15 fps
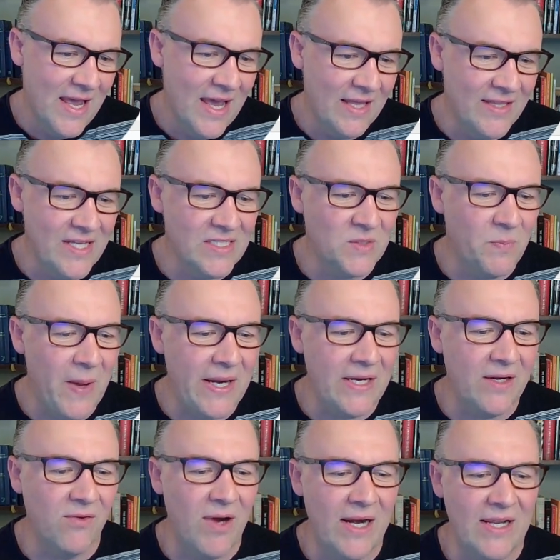And then
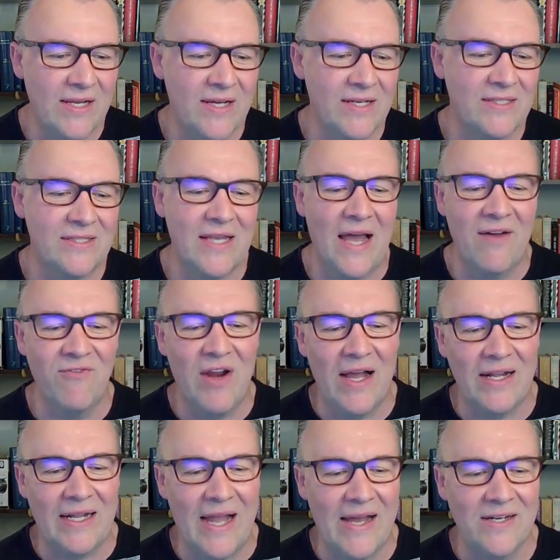spending readiness, I've
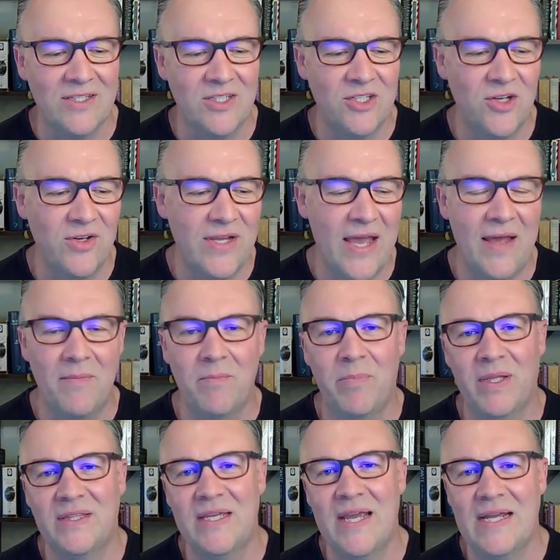not gotten to yet,
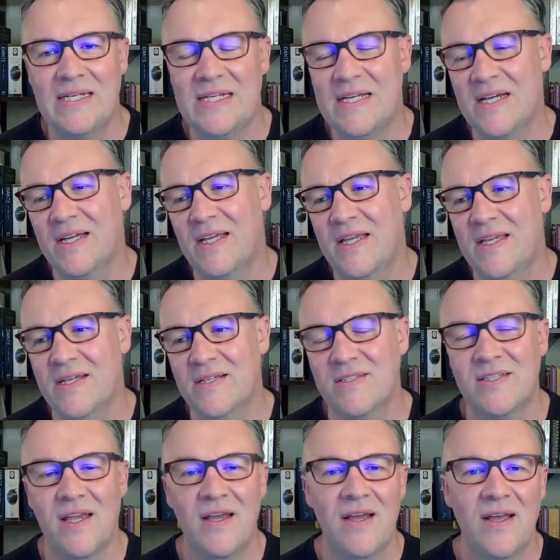but the idea is